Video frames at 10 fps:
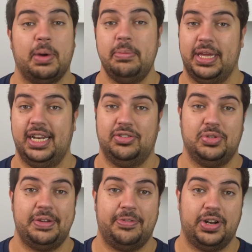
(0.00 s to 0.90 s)
might be a little
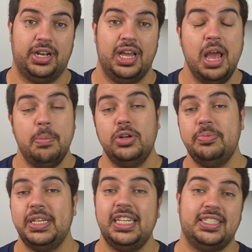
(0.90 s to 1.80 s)
different. Most
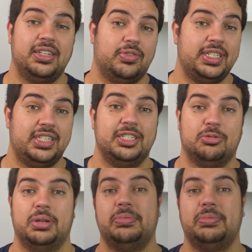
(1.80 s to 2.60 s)
Middle Eastern Christians will